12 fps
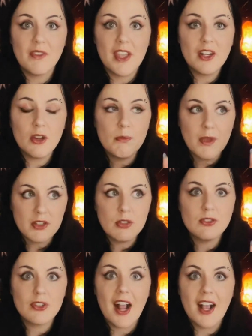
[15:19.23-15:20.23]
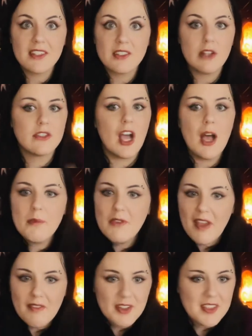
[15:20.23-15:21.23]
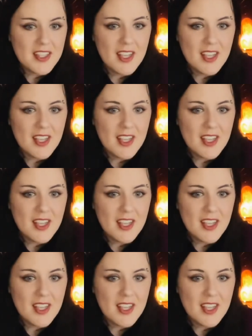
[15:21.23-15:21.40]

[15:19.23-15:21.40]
in your mental tracks on top of everything